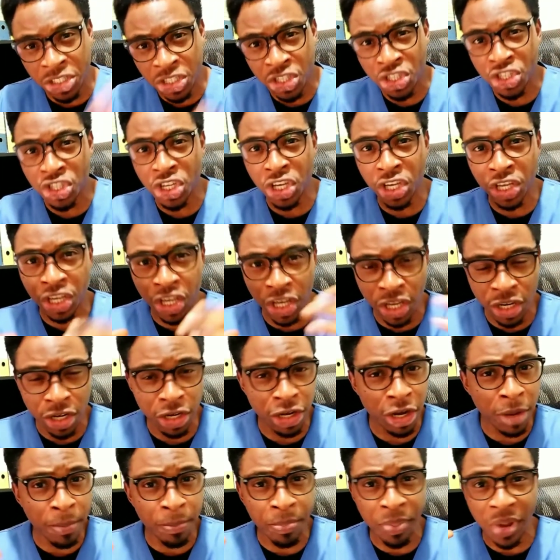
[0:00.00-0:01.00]
chicken, they
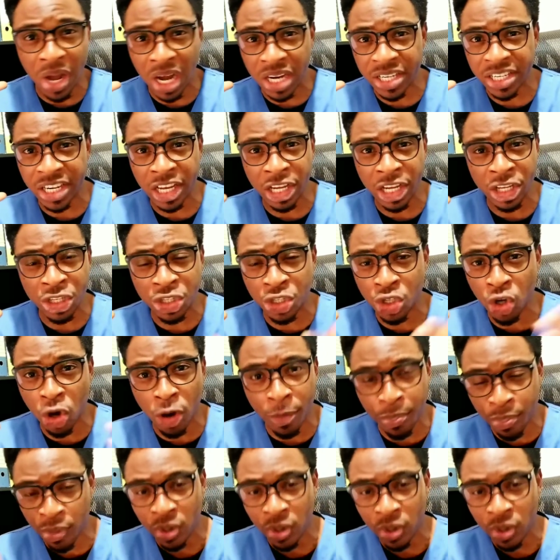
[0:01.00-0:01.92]
pack them chop.